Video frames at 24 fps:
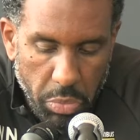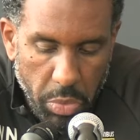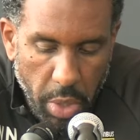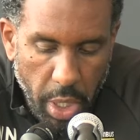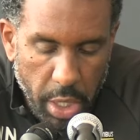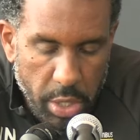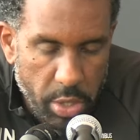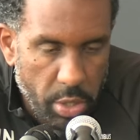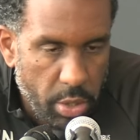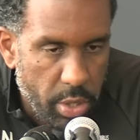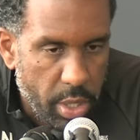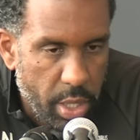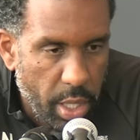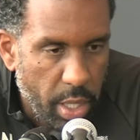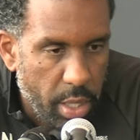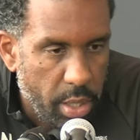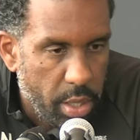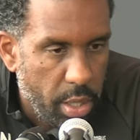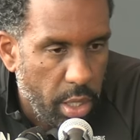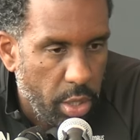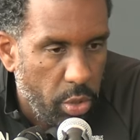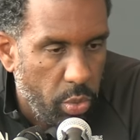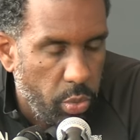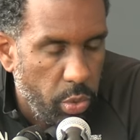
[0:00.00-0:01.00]

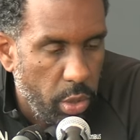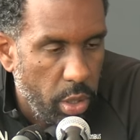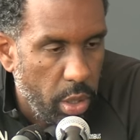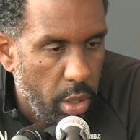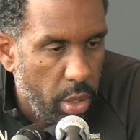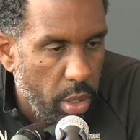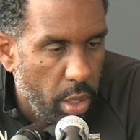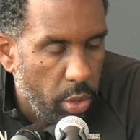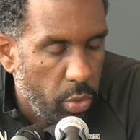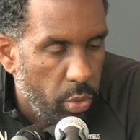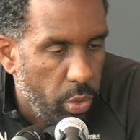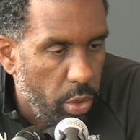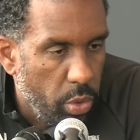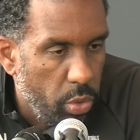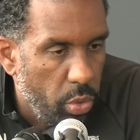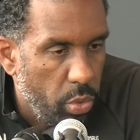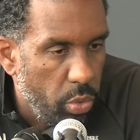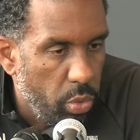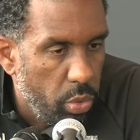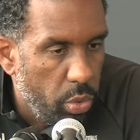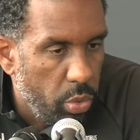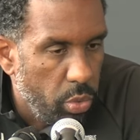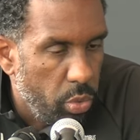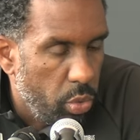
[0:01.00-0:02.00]
exercise that we
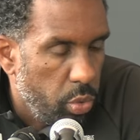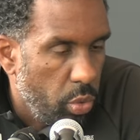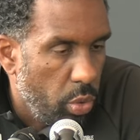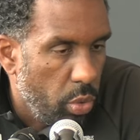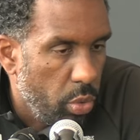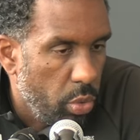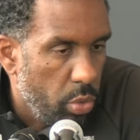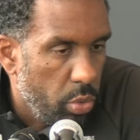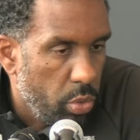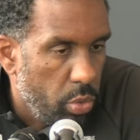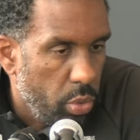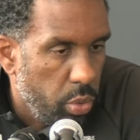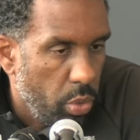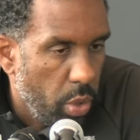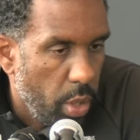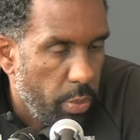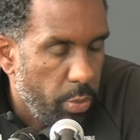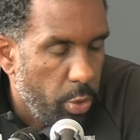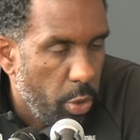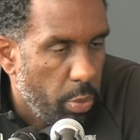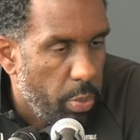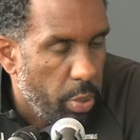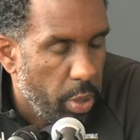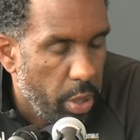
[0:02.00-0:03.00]
do to
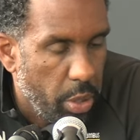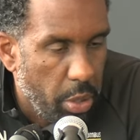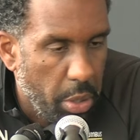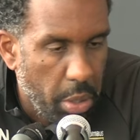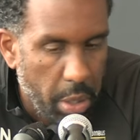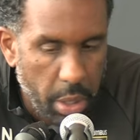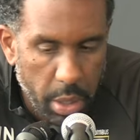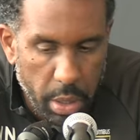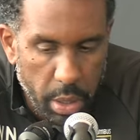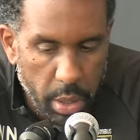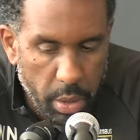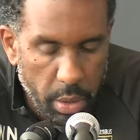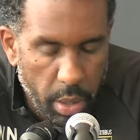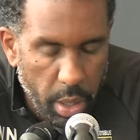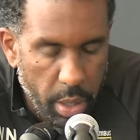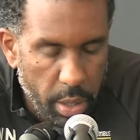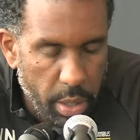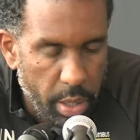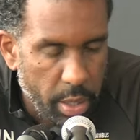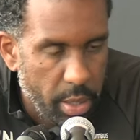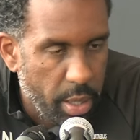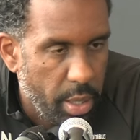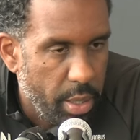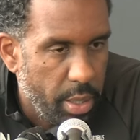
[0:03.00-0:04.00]
help the player,
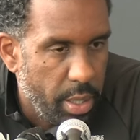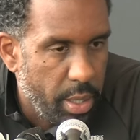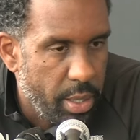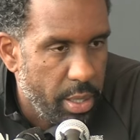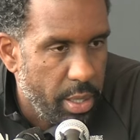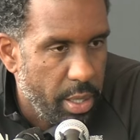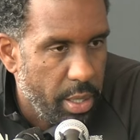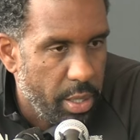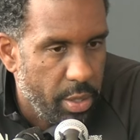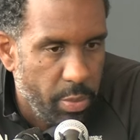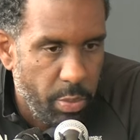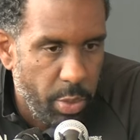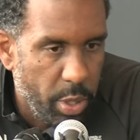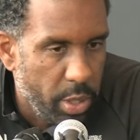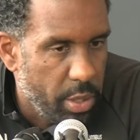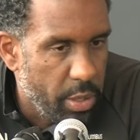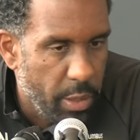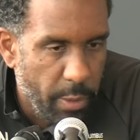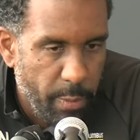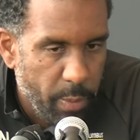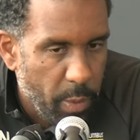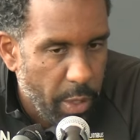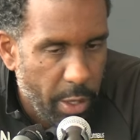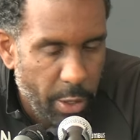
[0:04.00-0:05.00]
and that's it.
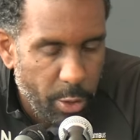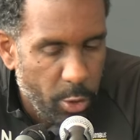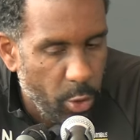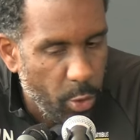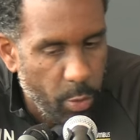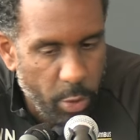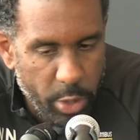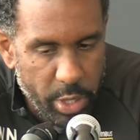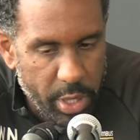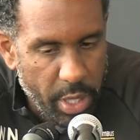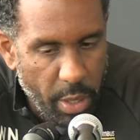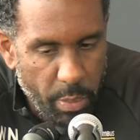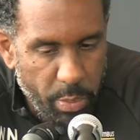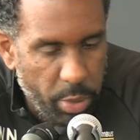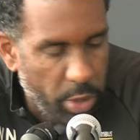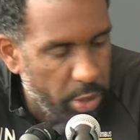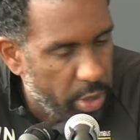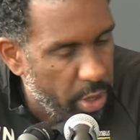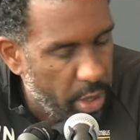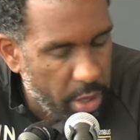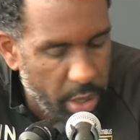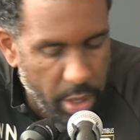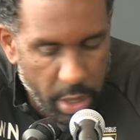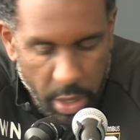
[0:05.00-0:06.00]
But the most
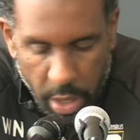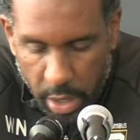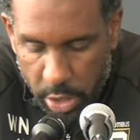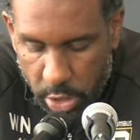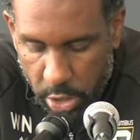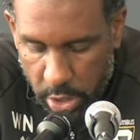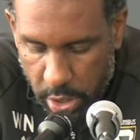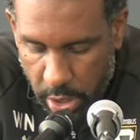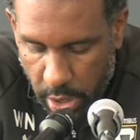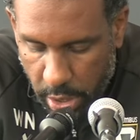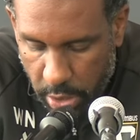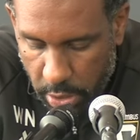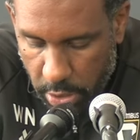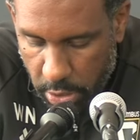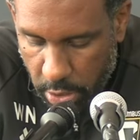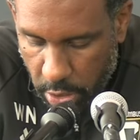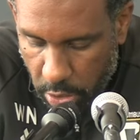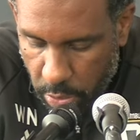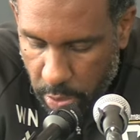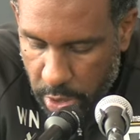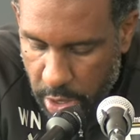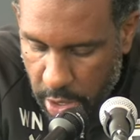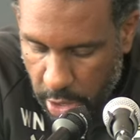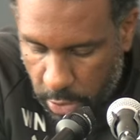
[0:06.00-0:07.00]
important, and I just had a
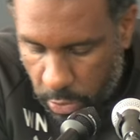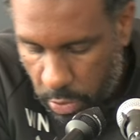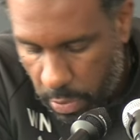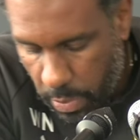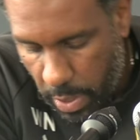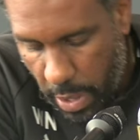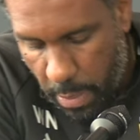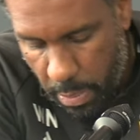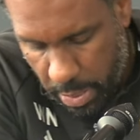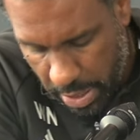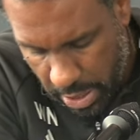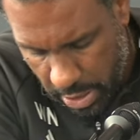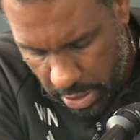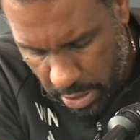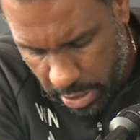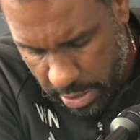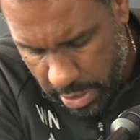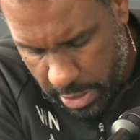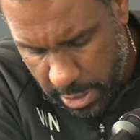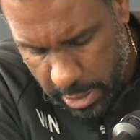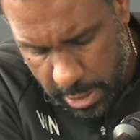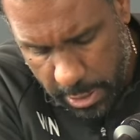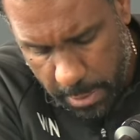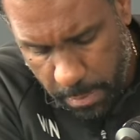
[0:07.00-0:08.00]
meeting with my
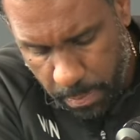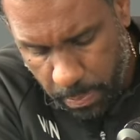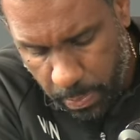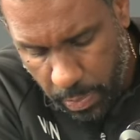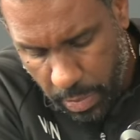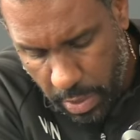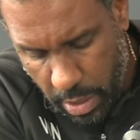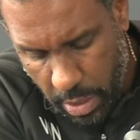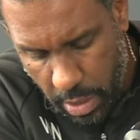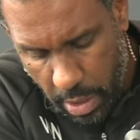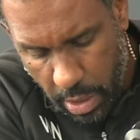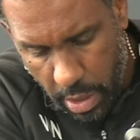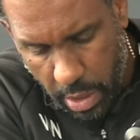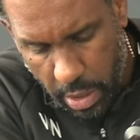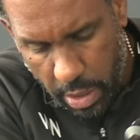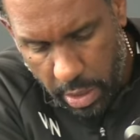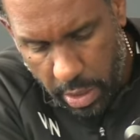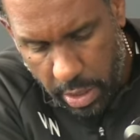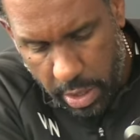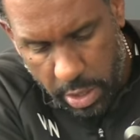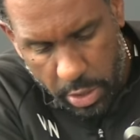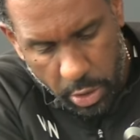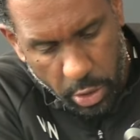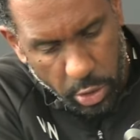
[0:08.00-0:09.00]
players, is
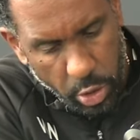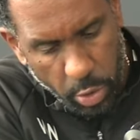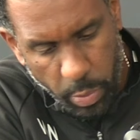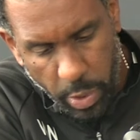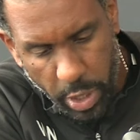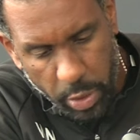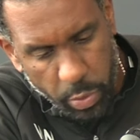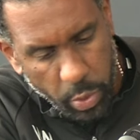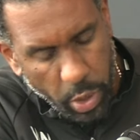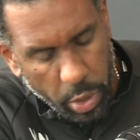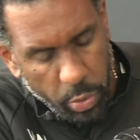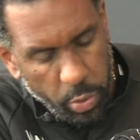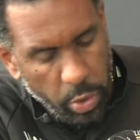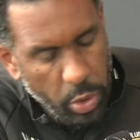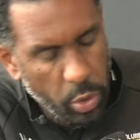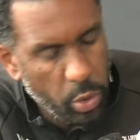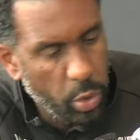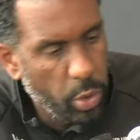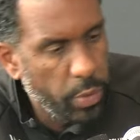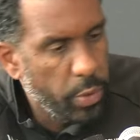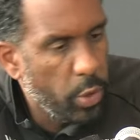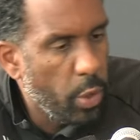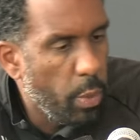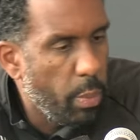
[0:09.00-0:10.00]
this is not about what we
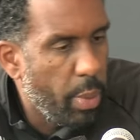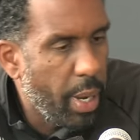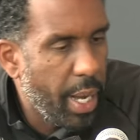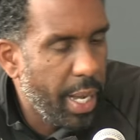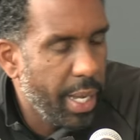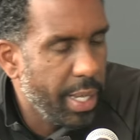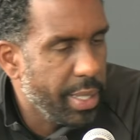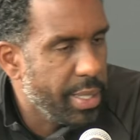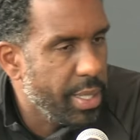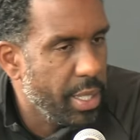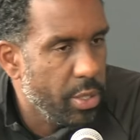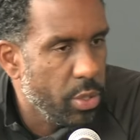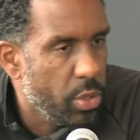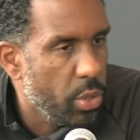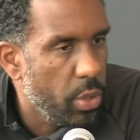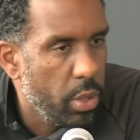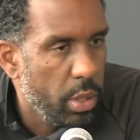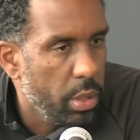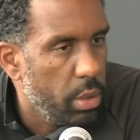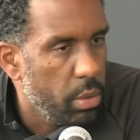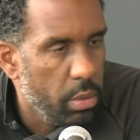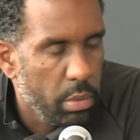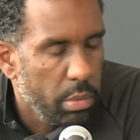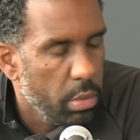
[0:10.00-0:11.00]
do with the bikes and so
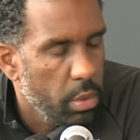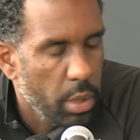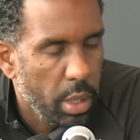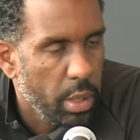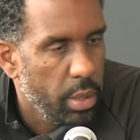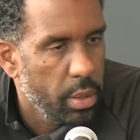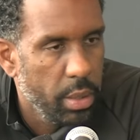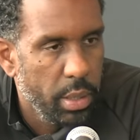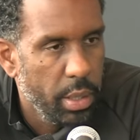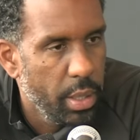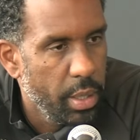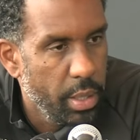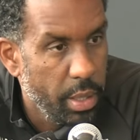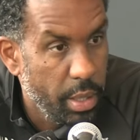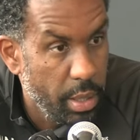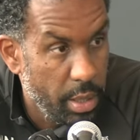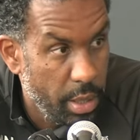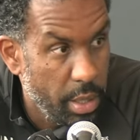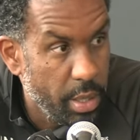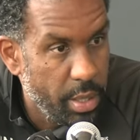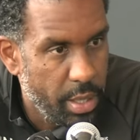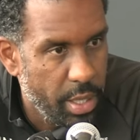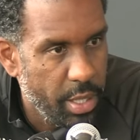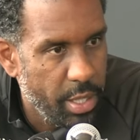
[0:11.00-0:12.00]
on, no.
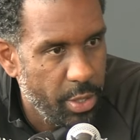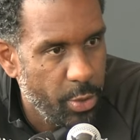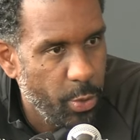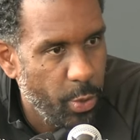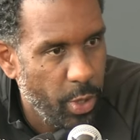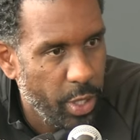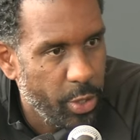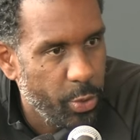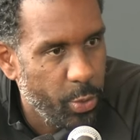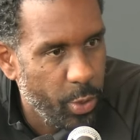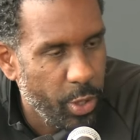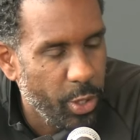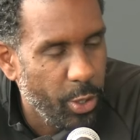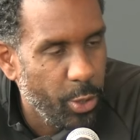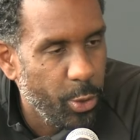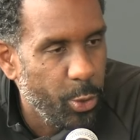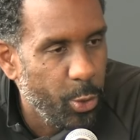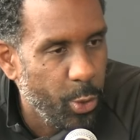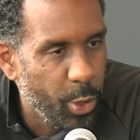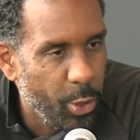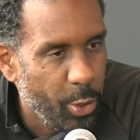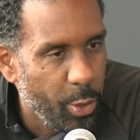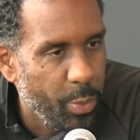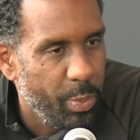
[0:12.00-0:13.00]
This is what we're going to
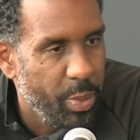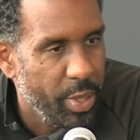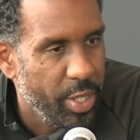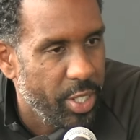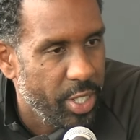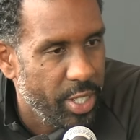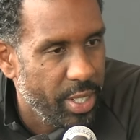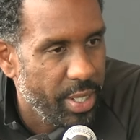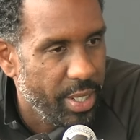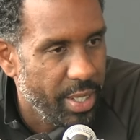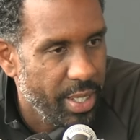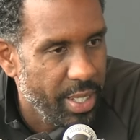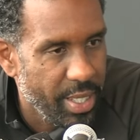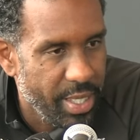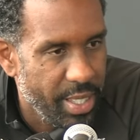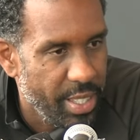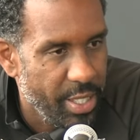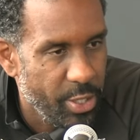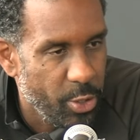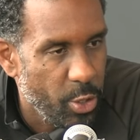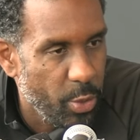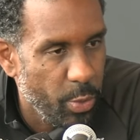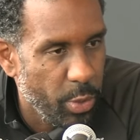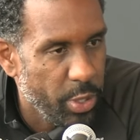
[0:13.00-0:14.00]
do on the pitch.
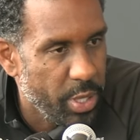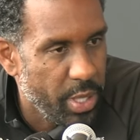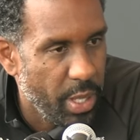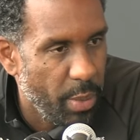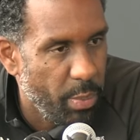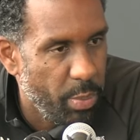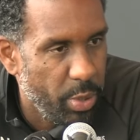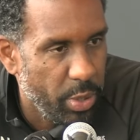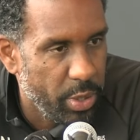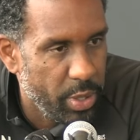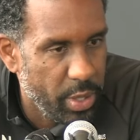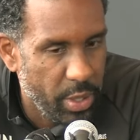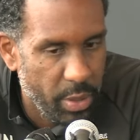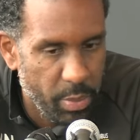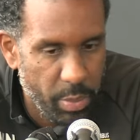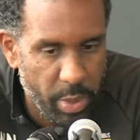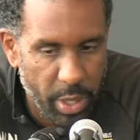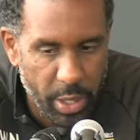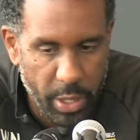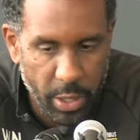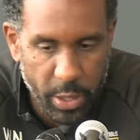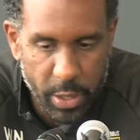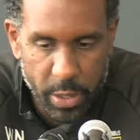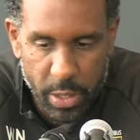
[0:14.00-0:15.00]
This is the most important,
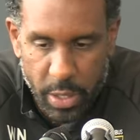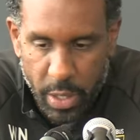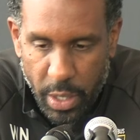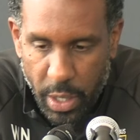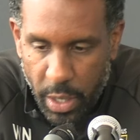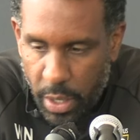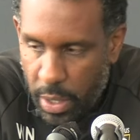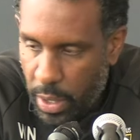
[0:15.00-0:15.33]
because